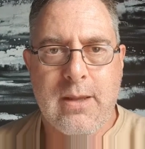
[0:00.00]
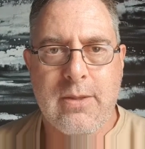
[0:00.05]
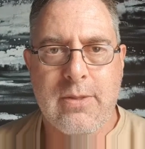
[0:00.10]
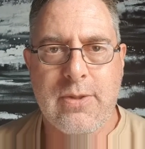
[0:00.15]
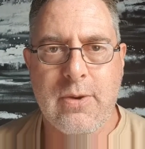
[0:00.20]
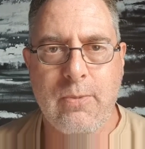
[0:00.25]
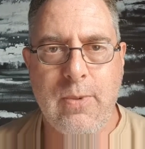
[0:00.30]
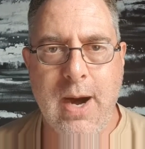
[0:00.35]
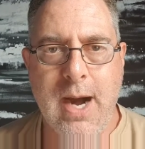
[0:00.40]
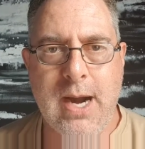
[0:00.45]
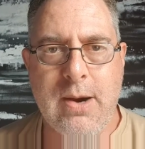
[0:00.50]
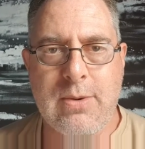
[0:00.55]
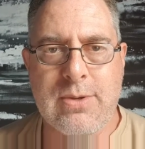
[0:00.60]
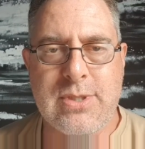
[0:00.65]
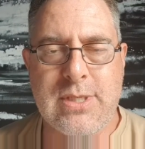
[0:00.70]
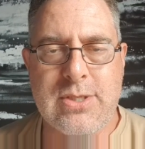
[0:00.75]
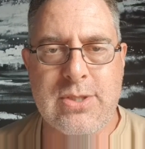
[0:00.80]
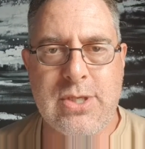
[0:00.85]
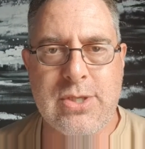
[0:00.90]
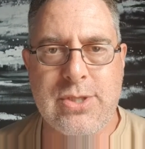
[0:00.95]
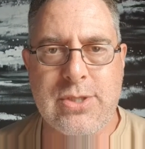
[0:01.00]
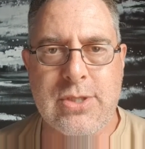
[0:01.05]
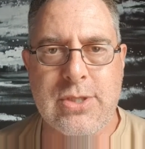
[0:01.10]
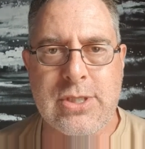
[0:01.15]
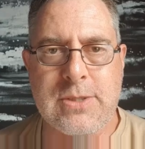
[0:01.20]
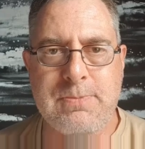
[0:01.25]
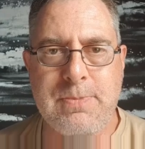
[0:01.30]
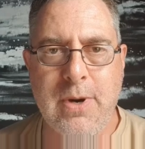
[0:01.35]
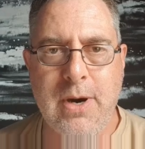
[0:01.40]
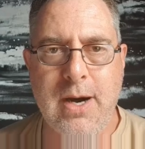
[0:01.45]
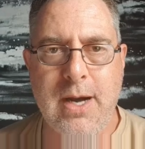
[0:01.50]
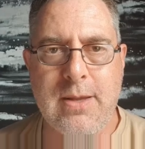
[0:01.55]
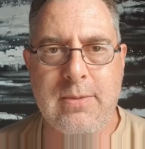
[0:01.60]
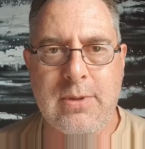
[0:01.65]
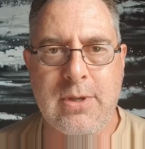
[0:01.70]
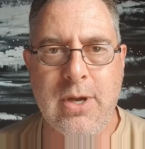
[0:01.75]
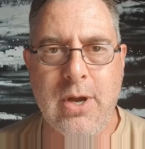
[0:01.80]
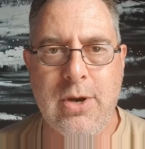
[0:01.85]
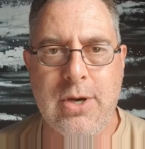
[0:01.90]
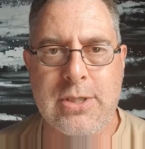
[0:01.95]
The way it was introduced by
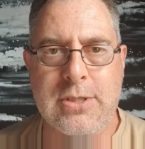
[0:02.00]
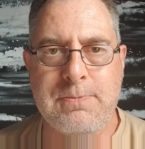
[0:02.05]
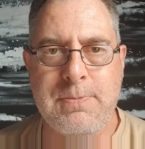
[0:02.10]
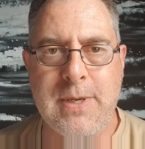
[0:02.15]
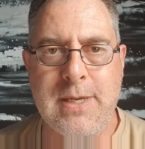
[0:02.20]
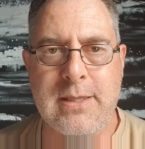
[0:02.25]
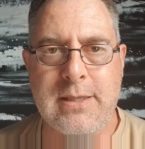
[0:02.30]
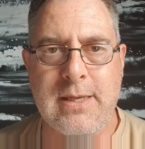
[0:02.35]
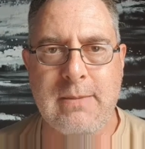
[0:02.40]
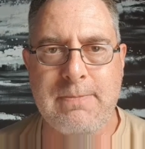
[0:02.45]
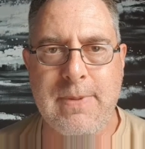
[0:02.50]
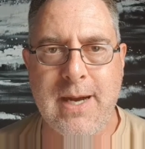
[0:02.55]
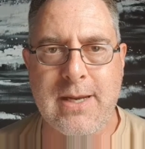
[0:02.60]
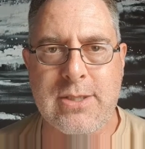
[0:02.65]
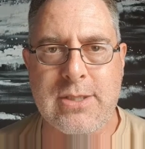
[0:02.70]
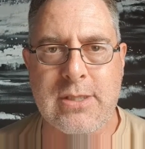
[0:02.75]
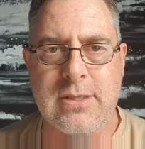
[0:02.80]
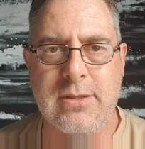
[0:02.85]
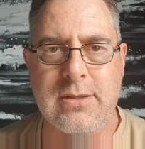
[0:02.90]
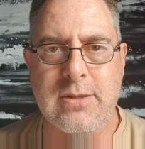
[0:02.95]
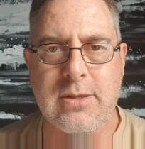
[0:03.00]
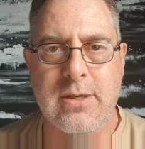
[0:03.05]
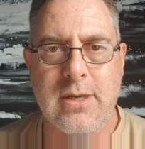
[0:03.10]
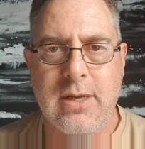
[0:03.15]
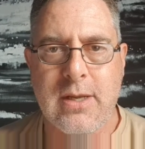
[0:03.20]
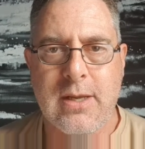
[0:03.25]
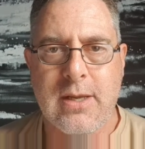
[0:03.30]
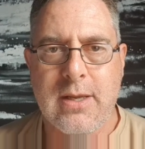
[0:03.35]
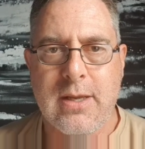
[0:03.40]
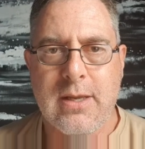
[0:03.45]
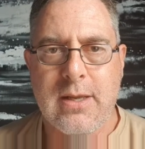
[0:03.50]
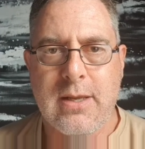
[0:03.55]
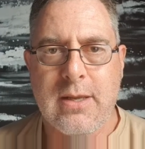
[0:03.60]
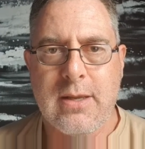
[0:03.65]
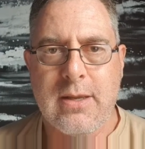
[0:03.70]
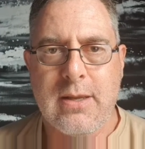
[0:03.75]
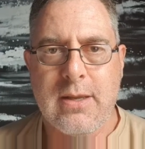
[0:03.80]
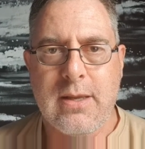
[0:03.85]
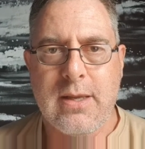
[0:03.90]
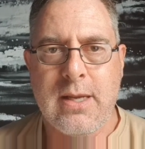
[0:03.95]
Curtis Pitt in the budget,
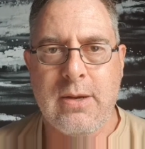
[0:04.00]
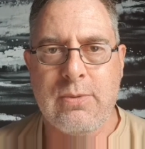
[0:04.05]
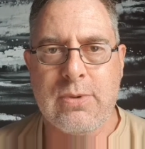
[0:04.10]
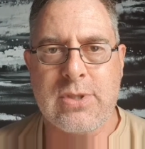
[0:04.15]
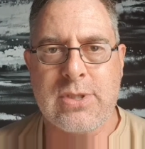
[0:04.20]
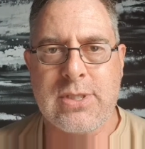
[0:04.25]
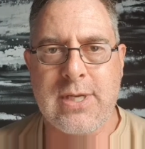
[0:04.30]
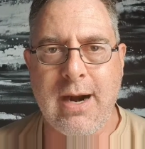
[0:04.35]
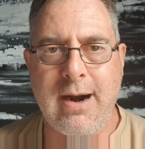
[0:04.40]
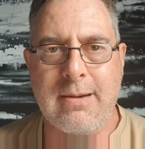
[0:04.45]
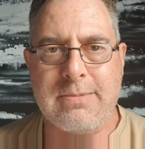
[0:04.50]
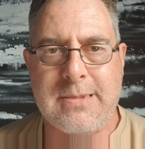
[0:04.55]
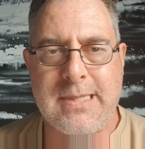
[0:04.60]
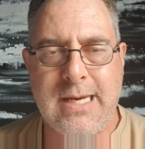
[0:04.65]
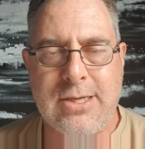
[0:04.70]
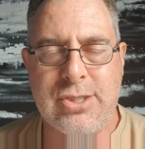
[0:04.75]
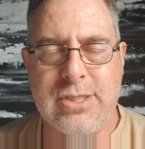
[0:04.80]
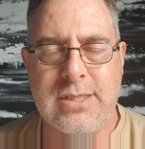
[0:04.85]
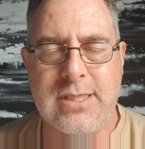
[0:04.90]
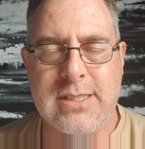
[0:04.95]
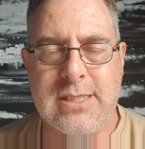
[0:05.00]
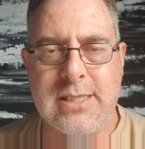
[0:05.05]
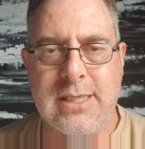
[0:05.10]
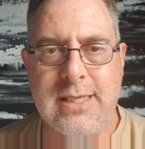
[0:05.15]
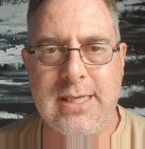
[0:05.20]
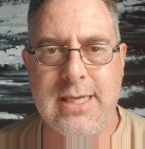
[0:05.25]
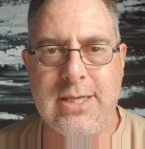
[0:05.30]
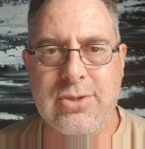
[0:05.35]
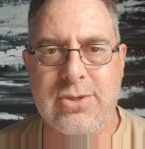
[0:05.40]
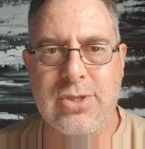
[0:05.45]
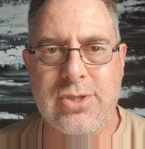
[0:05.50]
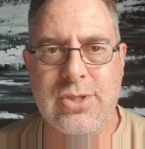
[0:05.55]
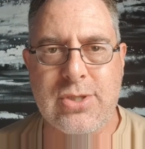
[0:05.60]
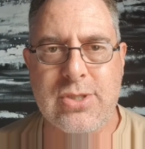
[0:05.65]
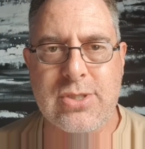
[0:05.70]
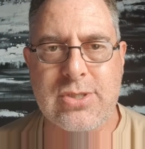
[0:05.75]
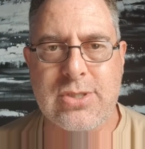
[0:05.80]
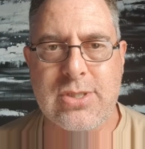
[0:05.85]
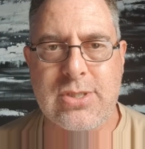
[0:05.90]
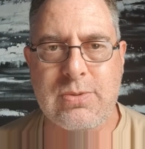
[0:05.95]
it was surreptitiously
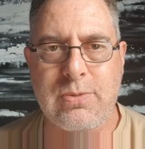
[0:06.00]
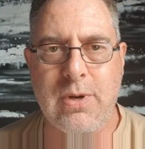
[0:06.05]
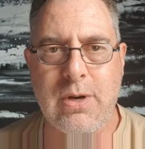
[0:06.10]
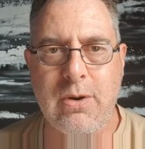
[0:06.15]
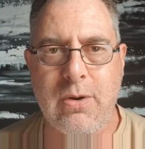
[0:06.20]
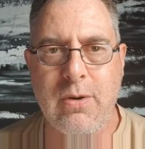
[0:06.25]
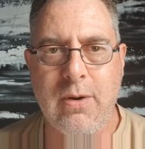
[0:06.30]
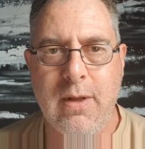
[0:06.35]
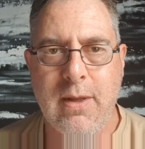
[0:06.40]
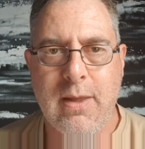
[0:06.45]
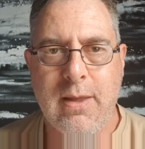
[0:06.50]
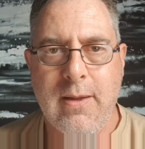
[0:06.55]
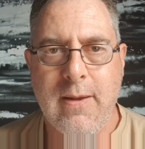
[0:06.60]
introduced as well.